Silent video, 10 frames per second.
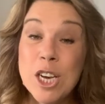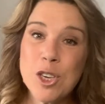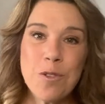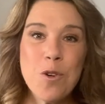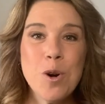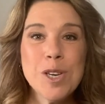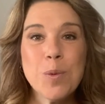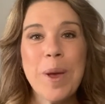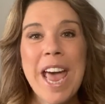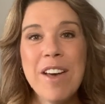So of course,
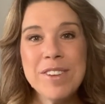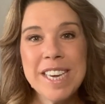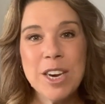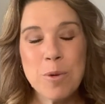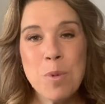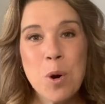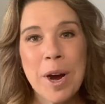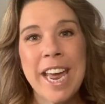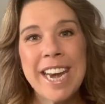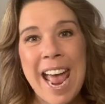we have to hear more. And